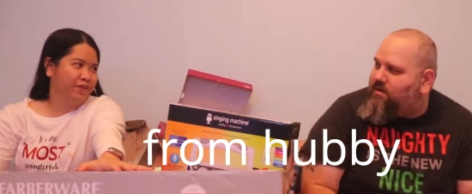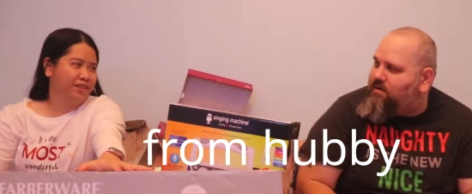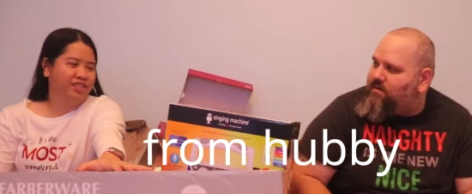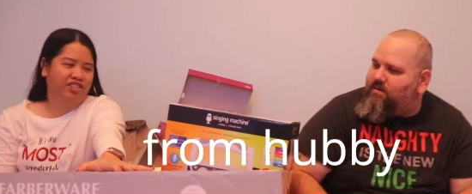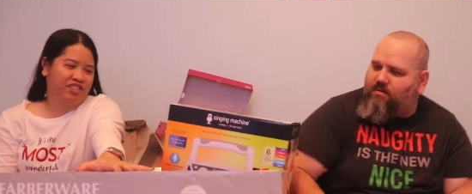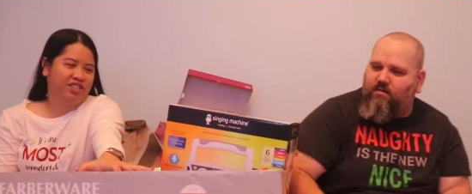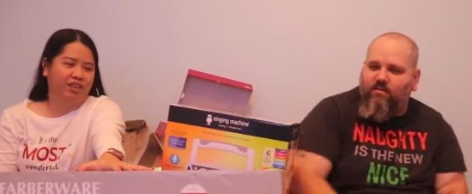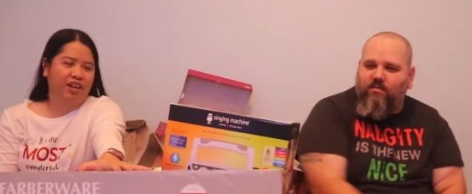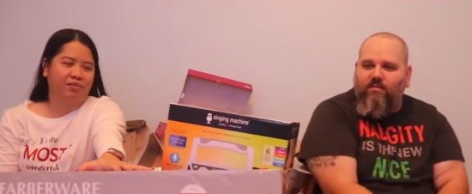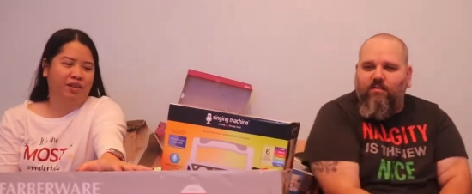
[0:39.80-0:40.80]
Speaker 1: one just to
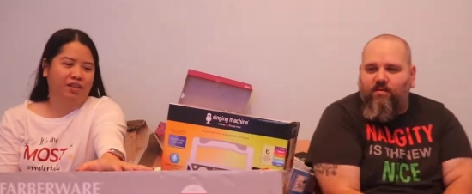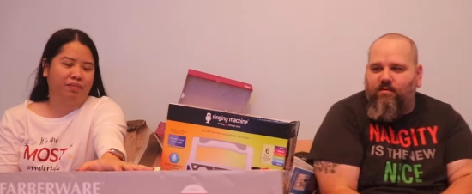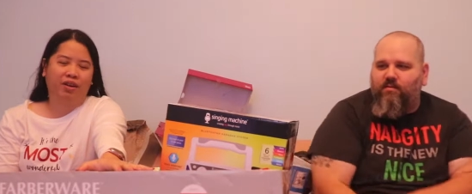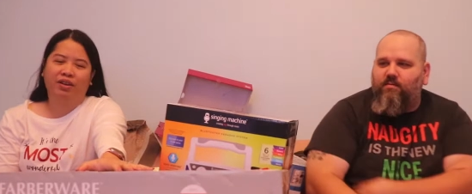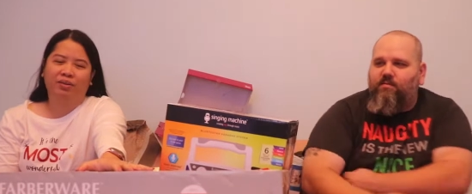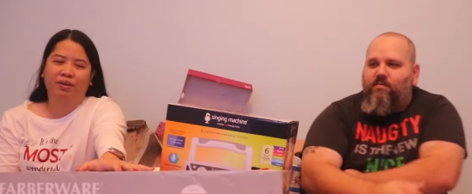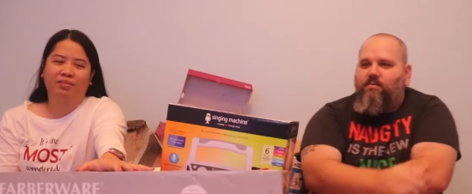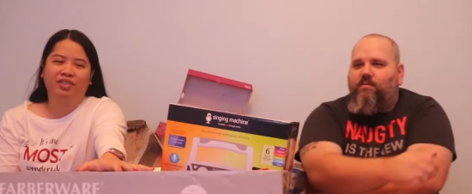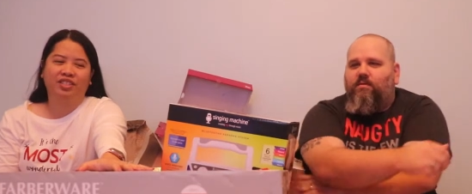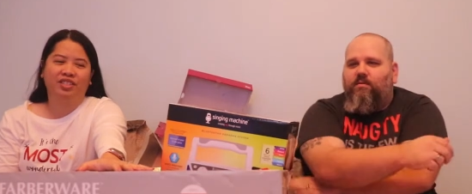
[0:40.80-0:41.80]
have like the microwave
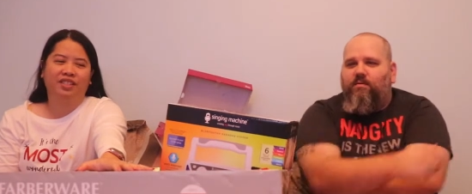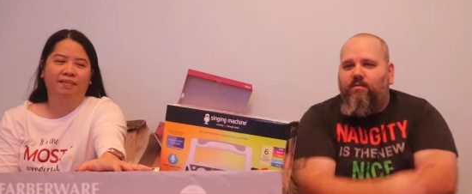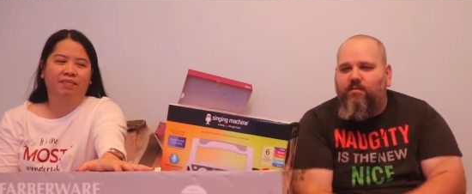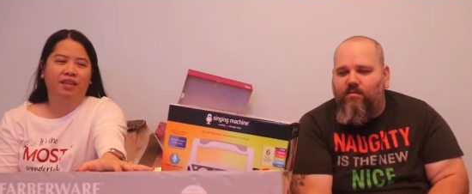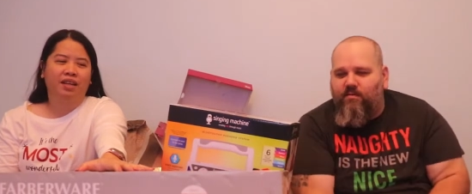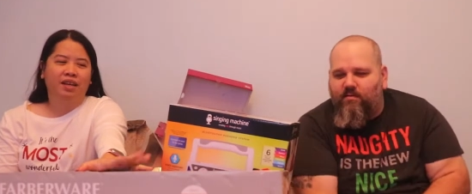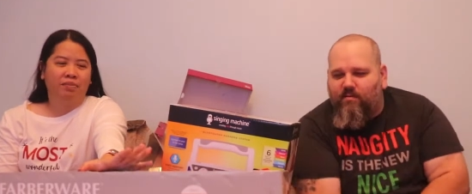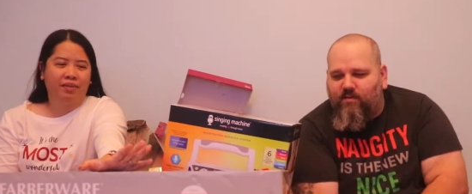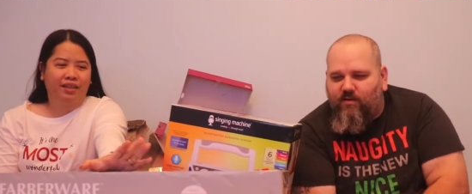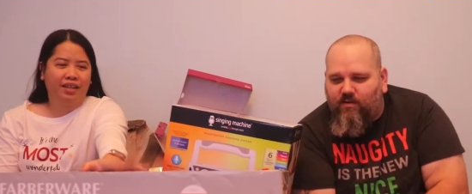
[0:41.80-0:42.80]
machine.
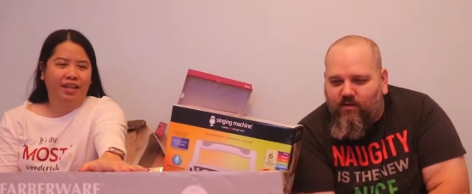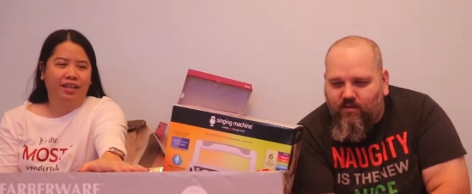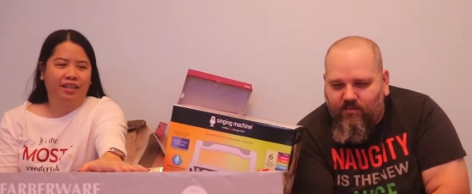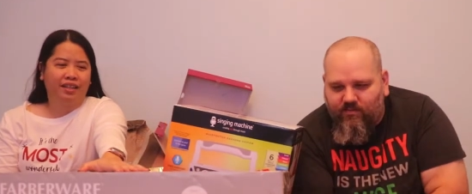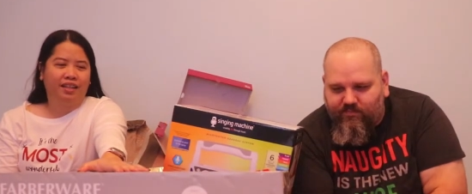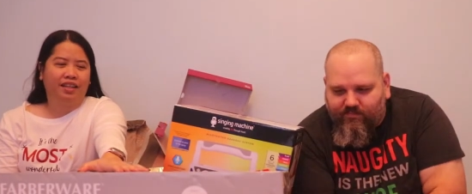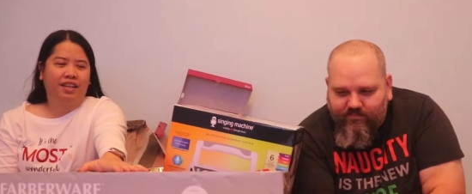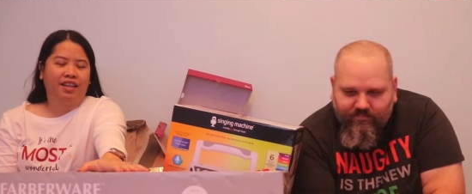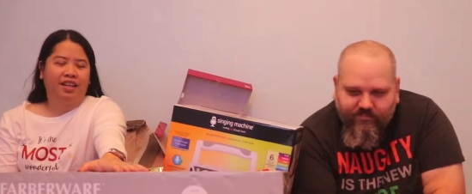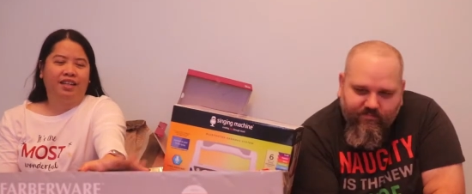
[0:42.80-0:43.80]
But then
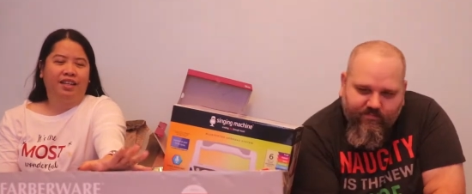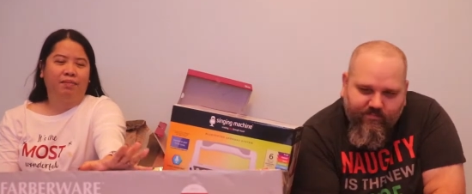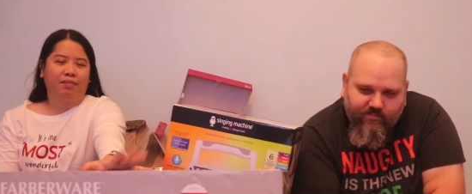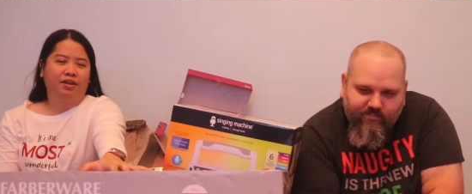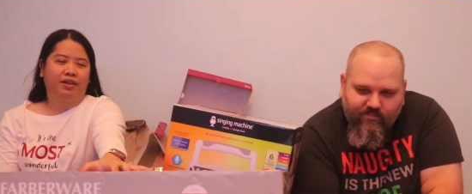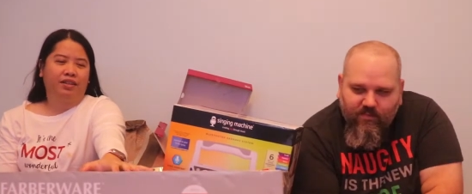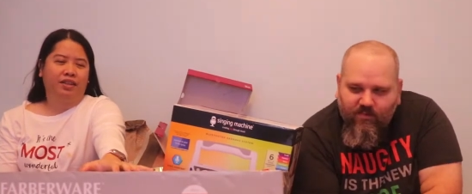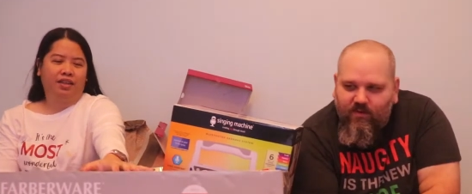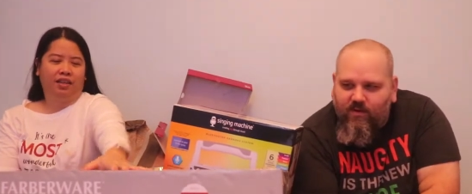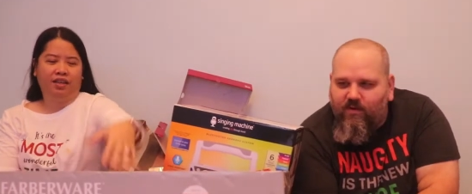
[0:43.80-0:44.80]
they bought
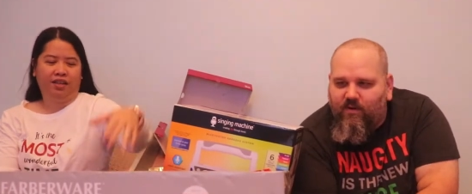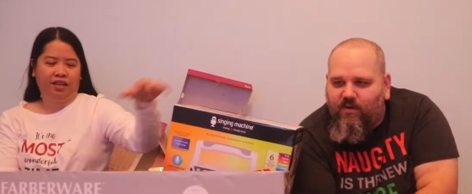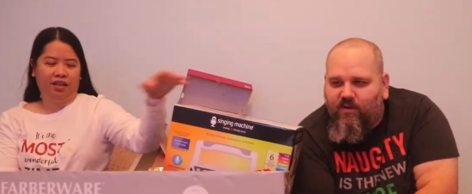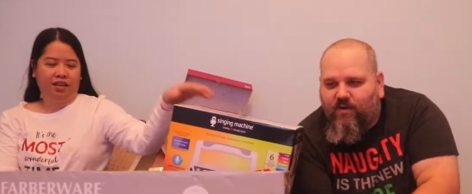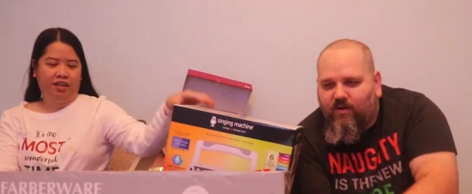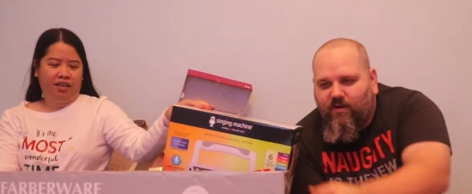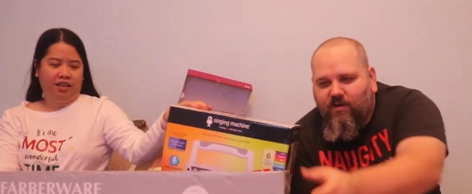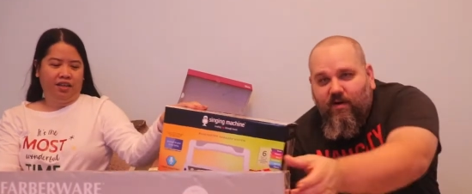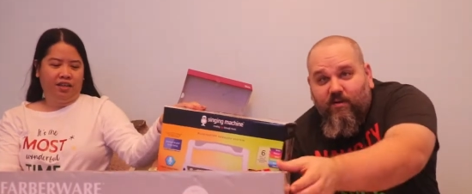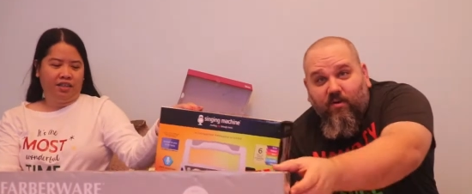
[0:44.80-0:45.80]

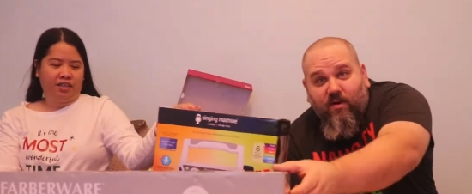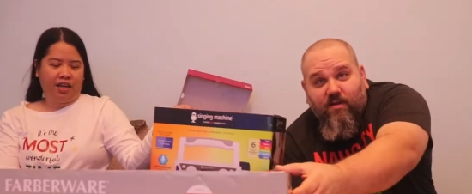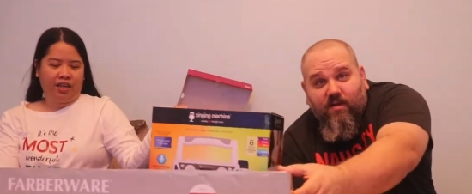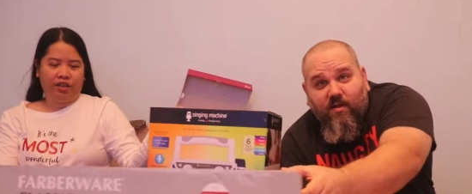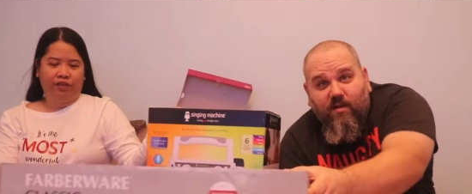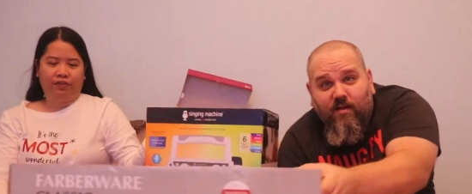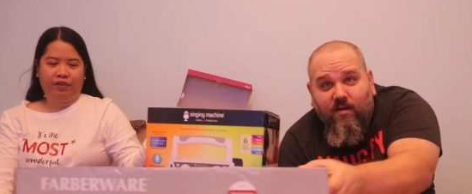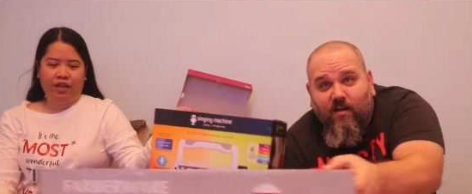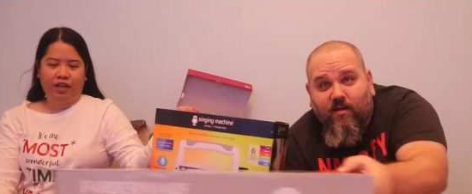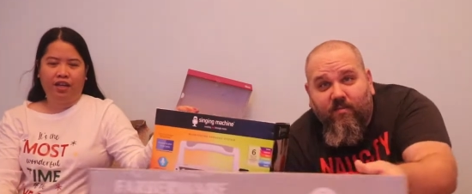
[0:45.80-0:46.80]
Speaker 2: I this bought, kind of
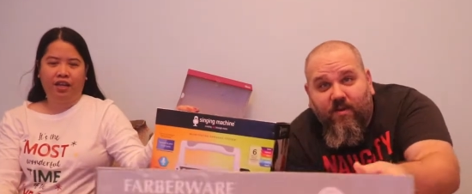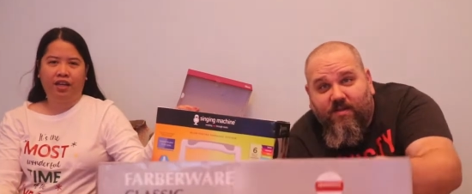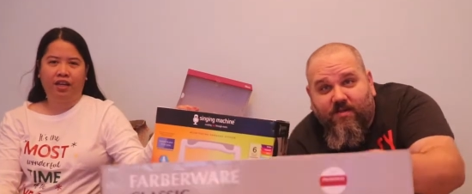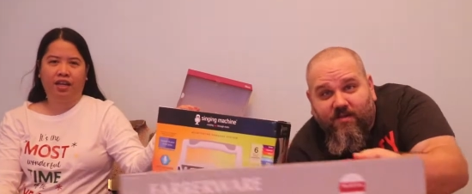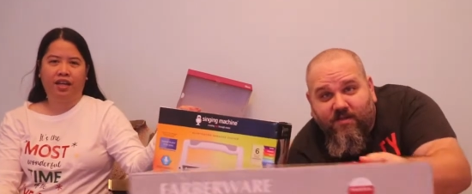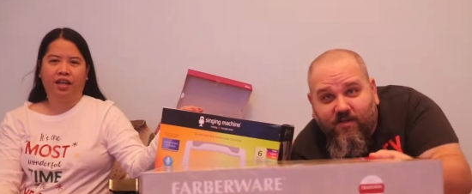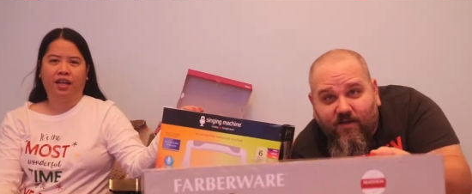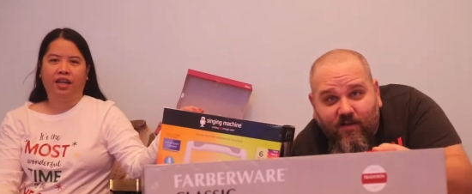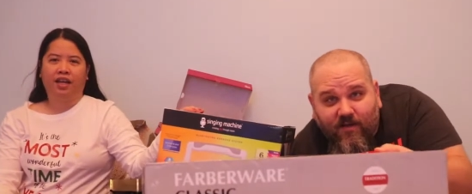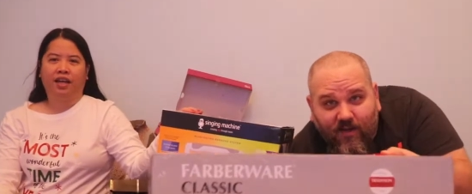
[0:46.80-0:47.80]
thing. Bought this
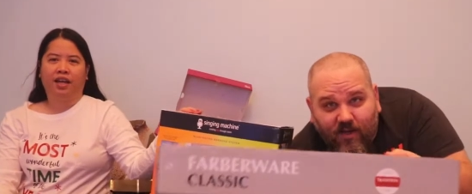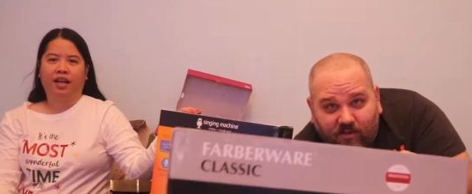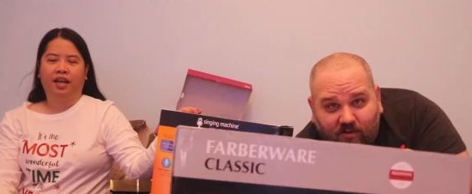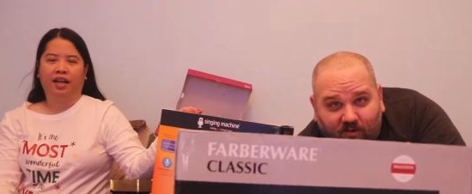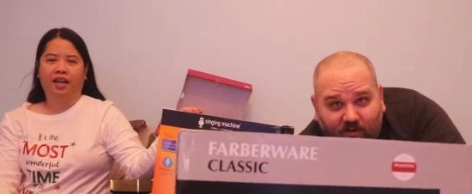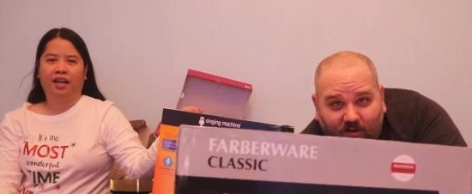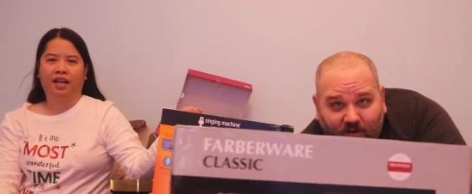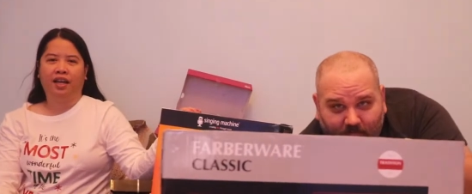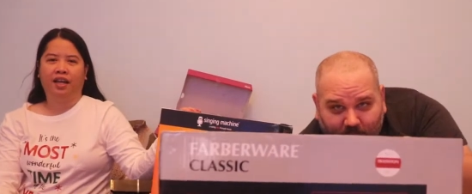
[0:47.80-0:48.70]
nicer